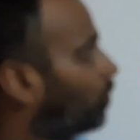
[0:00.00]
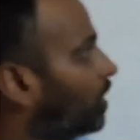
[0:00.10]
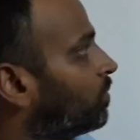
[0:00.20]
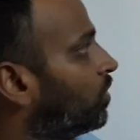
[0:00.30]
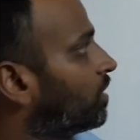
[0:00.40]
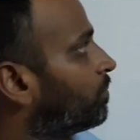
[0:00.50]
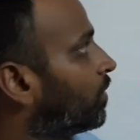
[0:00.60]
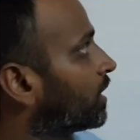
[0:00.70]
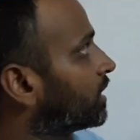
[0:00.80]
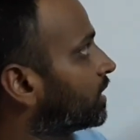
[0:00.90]
one more
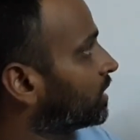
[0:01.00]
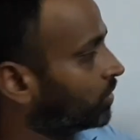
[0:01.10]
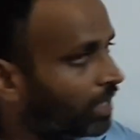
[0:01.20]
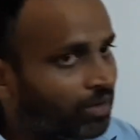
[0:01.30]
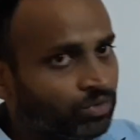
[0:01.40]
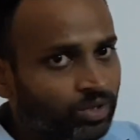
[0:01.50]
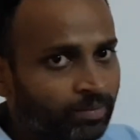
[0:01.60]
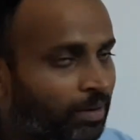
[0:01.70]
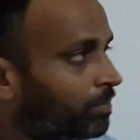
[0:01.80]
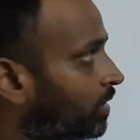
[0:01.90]
important thing you have to
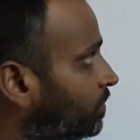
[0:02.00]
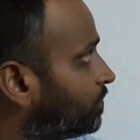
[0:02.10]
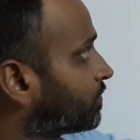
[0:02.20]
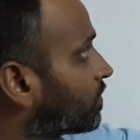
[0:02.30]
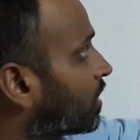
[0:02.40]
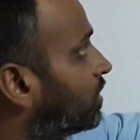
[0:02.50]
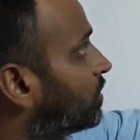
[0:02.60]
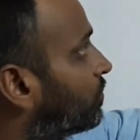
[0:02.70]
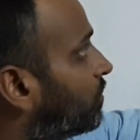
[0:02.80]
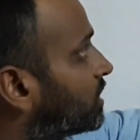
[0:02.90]
remember,
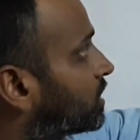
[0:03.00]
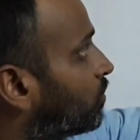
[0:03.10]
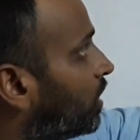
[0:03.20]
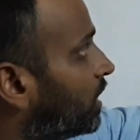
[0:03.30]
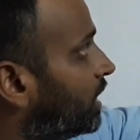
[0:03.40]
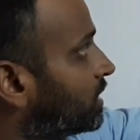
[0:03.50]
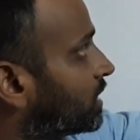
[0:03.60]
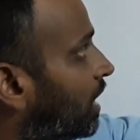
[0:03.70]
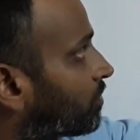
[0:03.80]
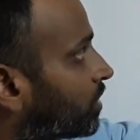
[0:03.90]
first 1s,
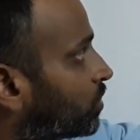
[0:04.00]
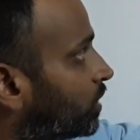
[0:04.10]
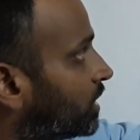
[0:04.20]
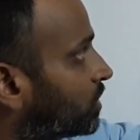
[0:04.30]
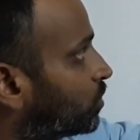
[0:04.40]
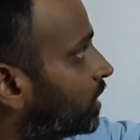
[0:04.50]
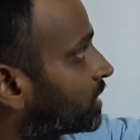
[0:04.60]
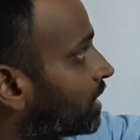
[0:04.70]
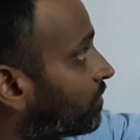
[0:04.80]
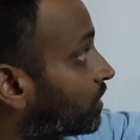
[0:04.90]
after 2s,
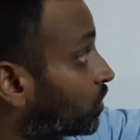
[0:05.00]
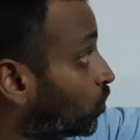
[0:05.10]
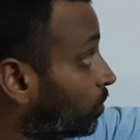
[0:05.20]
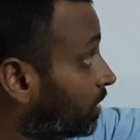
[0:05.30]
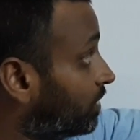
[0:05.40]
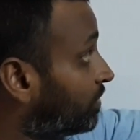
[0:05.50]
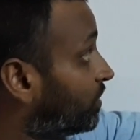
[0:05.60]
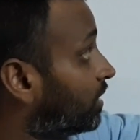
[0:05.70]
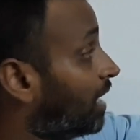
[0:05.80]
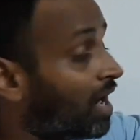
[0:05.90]
2s after 2p will
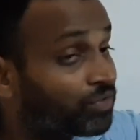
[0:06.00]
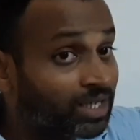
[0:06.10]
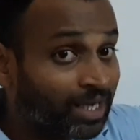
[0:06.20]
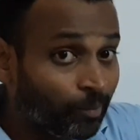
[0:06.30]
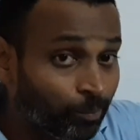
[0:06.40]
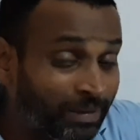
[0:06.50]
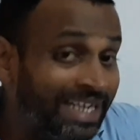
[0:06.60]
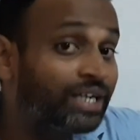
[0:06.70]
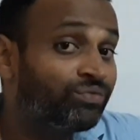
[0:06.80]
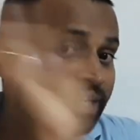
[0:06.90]
fill. After
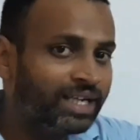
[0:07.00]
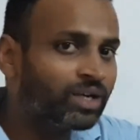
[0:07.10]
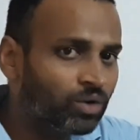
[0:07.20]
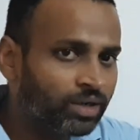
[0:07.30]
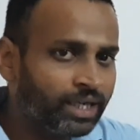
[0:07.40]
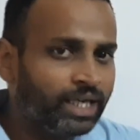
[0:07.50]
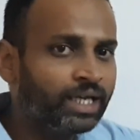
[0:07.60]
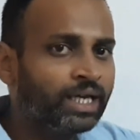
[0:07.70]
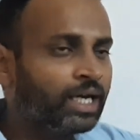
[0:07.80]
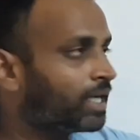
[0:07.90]
complete filling
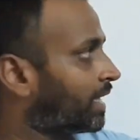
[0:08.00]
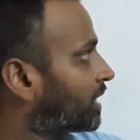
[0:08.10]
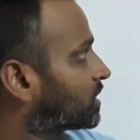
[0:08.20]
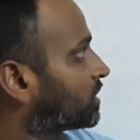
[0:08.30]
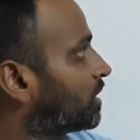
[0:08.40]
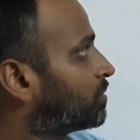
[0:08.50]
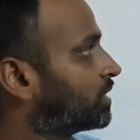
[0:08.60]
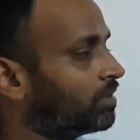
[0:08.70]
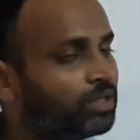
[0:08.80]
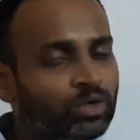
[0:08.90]
only, next
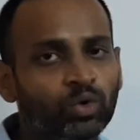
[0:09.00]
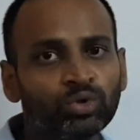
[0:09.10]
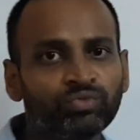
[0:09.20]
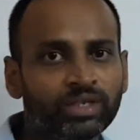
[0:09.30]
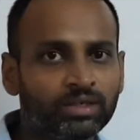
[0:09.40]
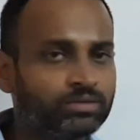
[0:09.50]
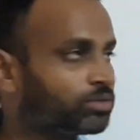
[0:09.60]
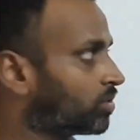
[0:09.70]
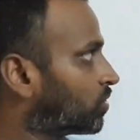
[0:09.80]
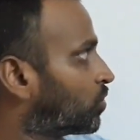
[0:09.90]
subshell will go to fill.
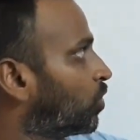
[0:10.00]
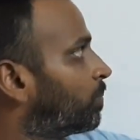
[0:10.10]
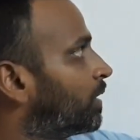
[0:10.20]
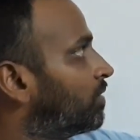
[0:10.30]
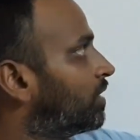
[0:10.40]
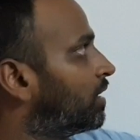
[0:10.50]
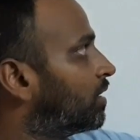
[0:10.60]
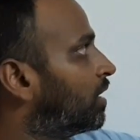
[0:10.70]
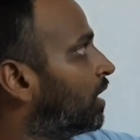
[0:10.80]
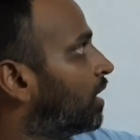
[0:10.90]
So 2p
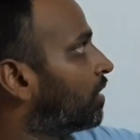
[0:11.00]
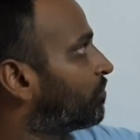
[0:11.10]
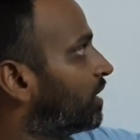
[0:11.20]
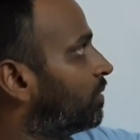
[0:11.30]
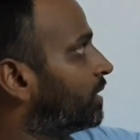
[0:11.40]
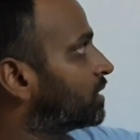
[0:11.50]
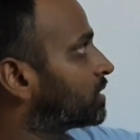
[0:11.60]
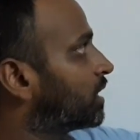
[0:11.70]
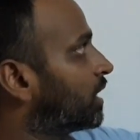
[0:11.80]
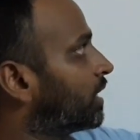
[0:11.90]
will fill
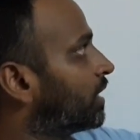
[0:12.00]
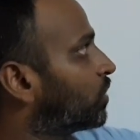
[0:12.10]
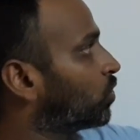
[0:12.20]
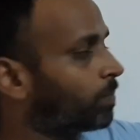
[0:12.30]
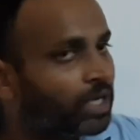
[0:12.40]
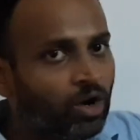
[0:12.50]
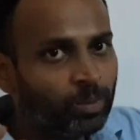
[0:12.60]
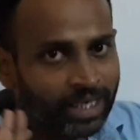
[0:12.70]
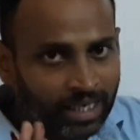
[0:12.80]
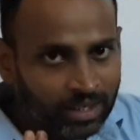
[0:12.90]
means, in 2p how
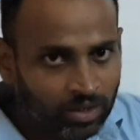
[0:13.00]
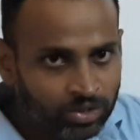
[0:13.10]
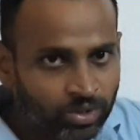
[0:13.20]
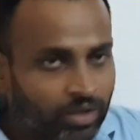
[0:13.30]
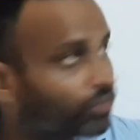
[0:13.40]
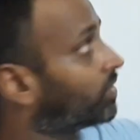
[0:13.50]
many electrons you have to